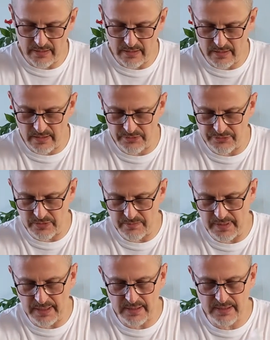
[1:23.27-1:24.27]
the foot
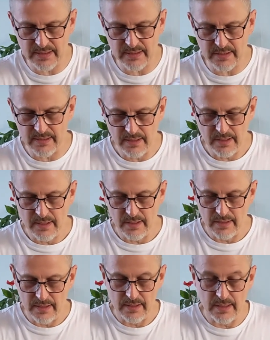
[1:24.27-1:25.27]
pegs.
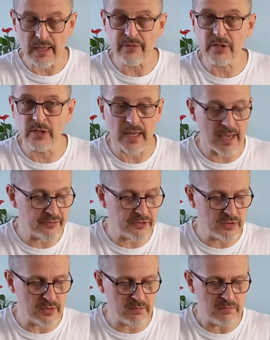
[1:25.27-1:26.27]
They have a good heft to
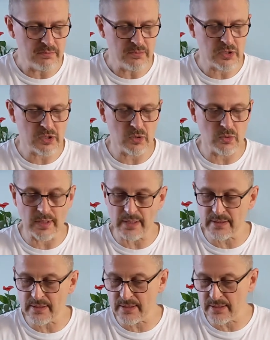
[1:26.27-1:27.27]
them, so
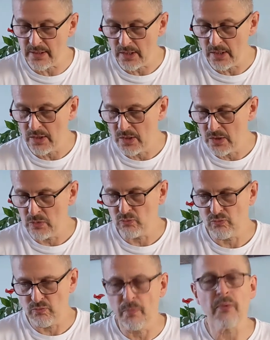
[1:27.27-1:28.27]
that's
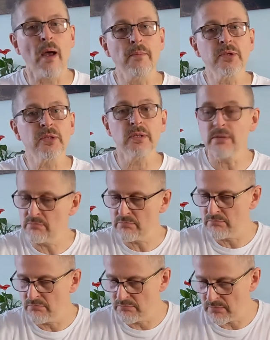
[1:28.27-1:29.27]
promising
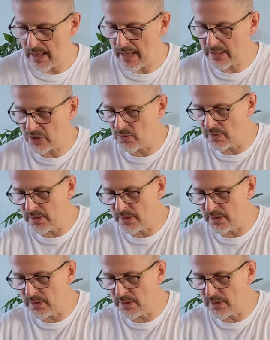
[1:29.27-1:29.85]
actually.